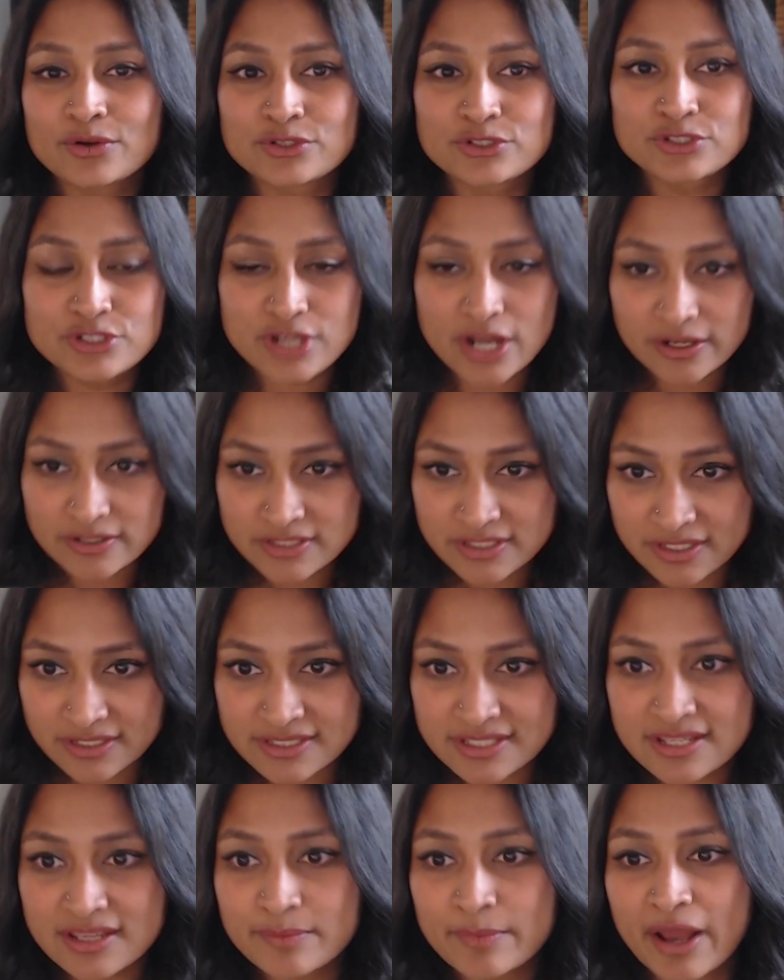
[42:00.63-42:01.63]
does the
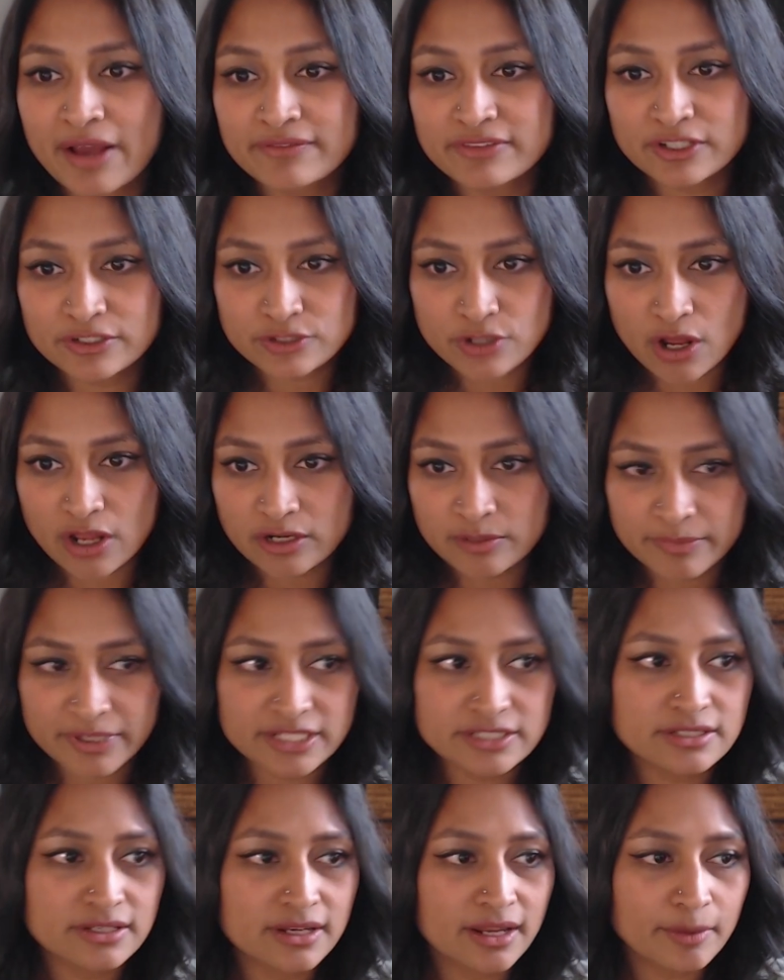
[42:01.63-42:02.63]
team have the autonomy
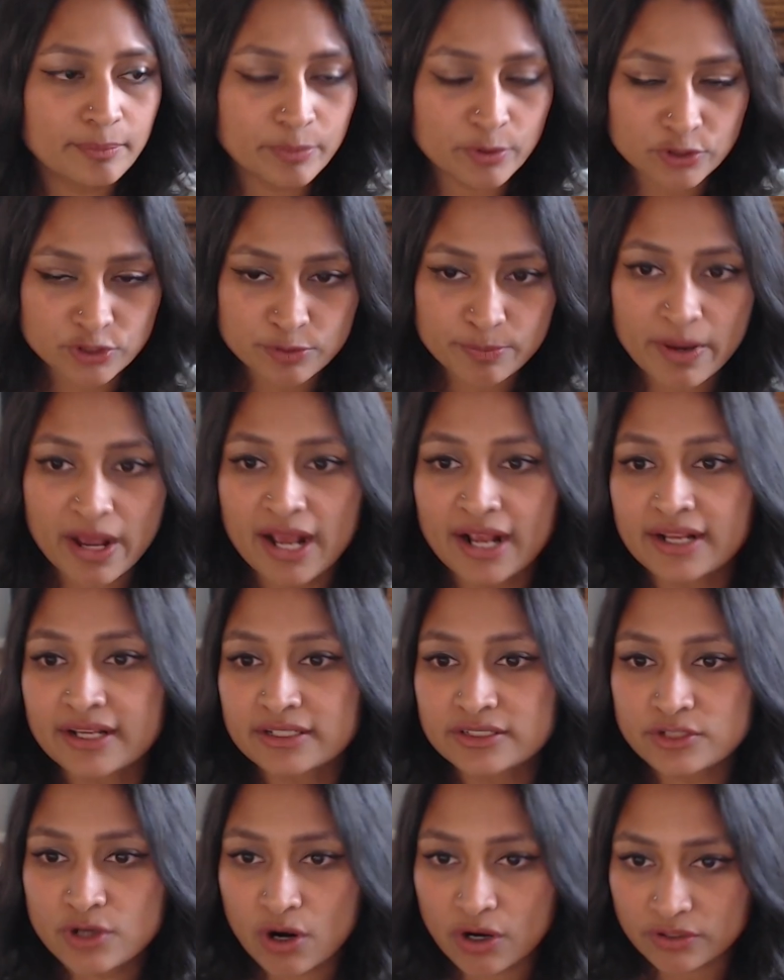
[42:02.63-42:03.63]
to like push back and
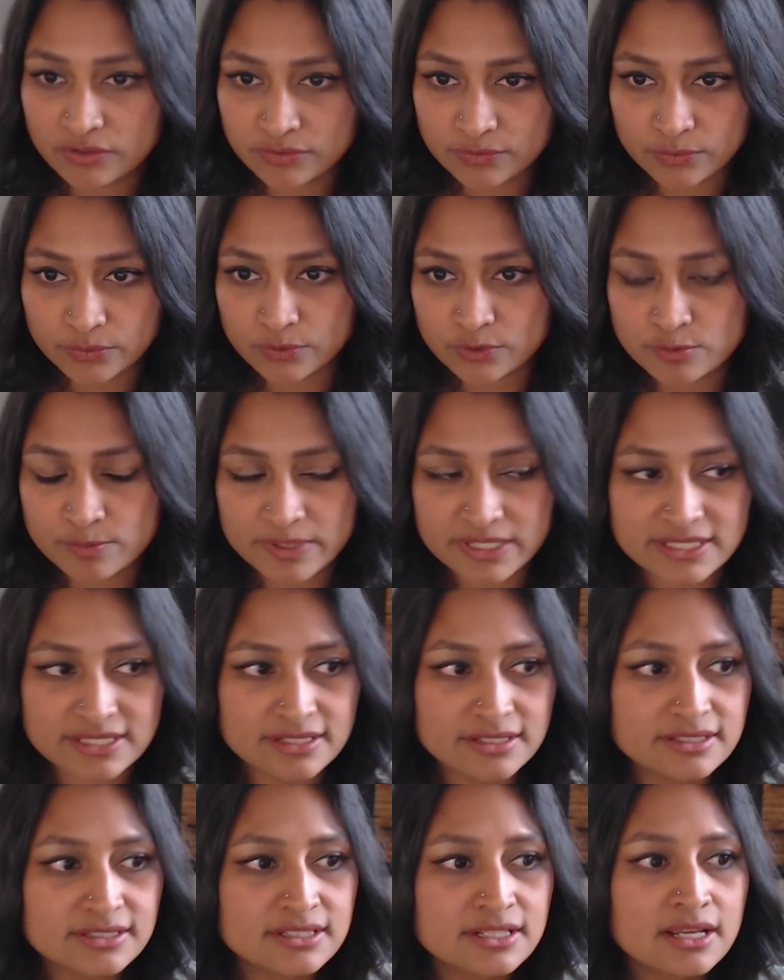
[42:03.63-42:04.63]
talk through those
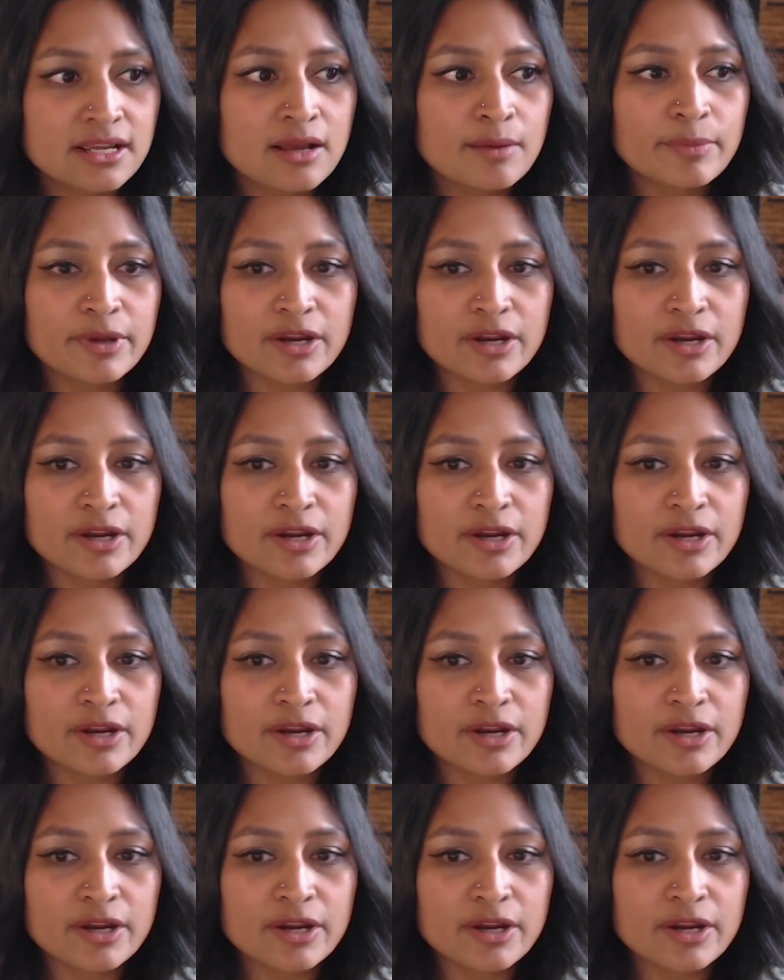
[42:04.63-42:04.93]
pieces? But